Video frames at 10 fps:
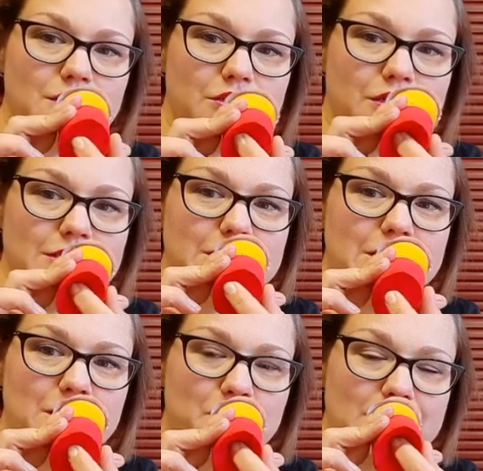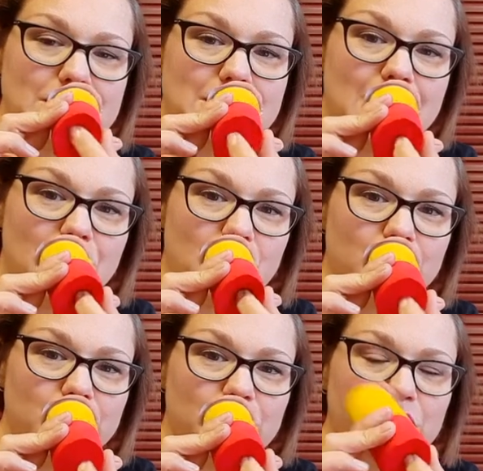You can just gonna press it down
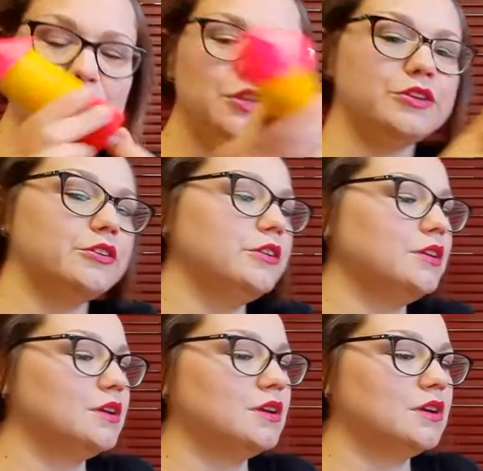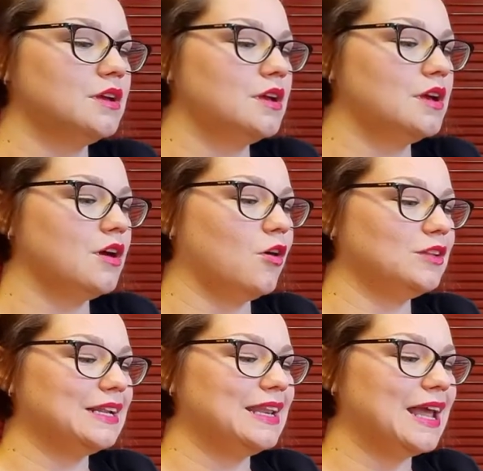on your little balloon,
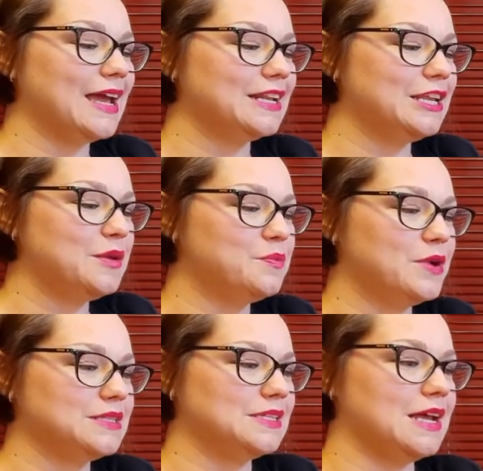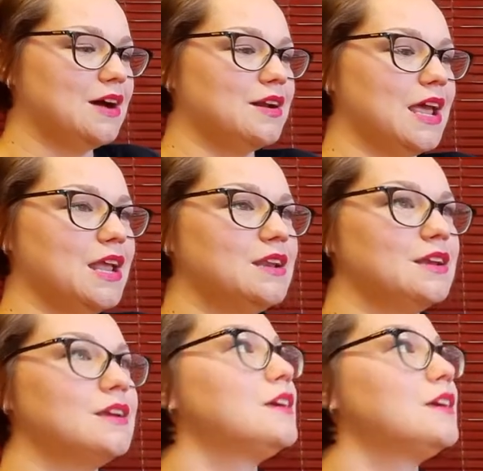hold it lightly, press it down, and